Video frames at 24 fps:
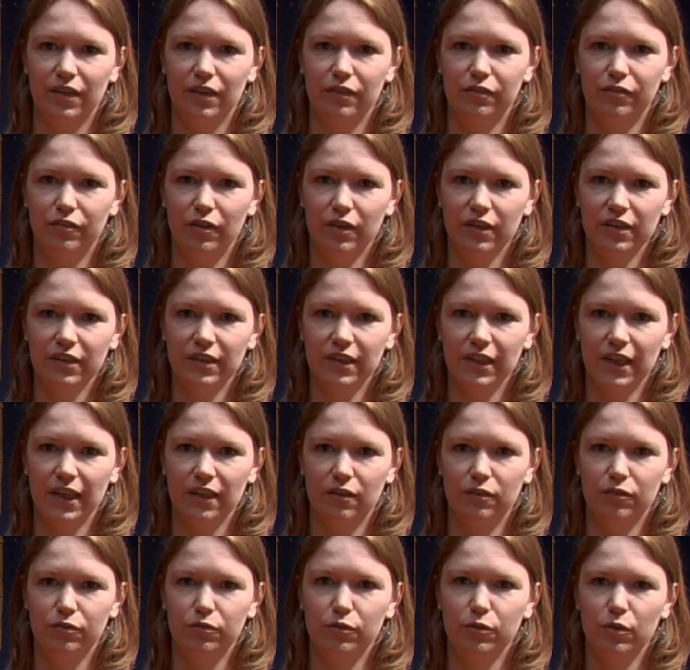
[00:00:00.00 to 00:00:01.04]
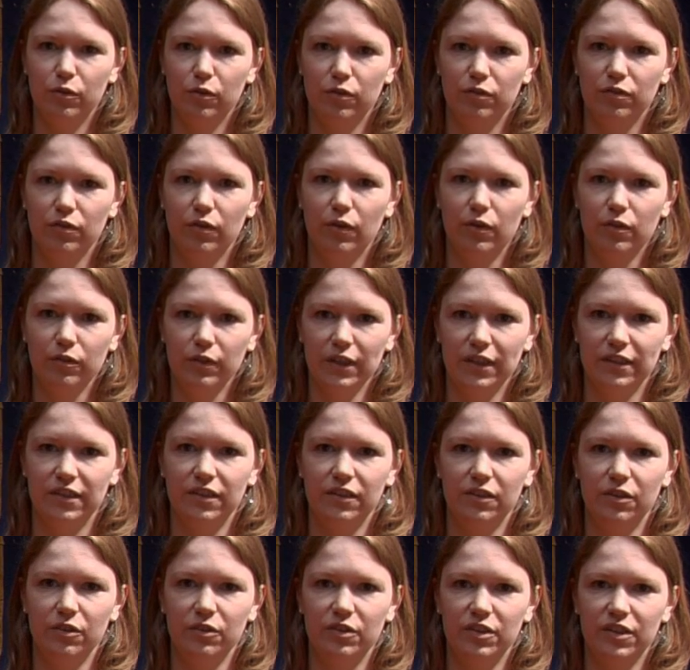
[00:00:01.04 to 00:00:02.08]
the functioning of rule of law
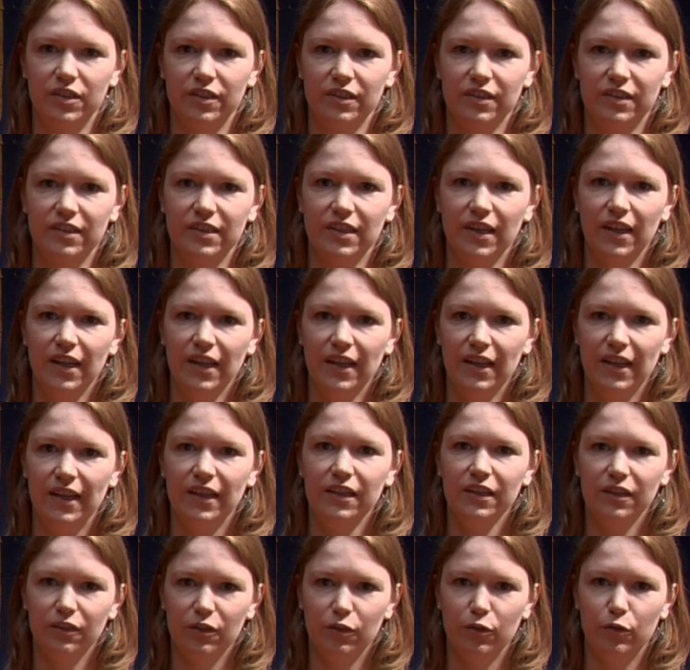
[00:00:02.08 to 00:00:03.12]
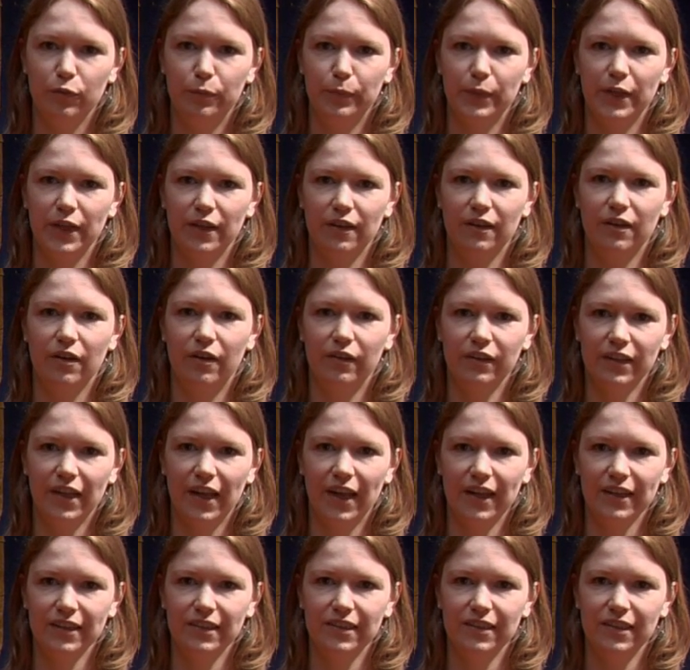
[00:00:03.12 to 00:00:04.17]
institutions in the European
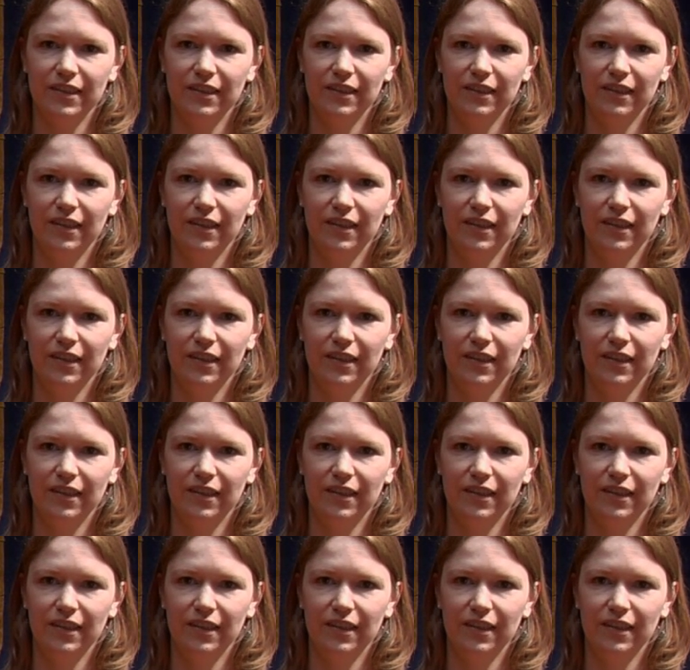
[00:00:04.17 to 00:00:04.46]
context.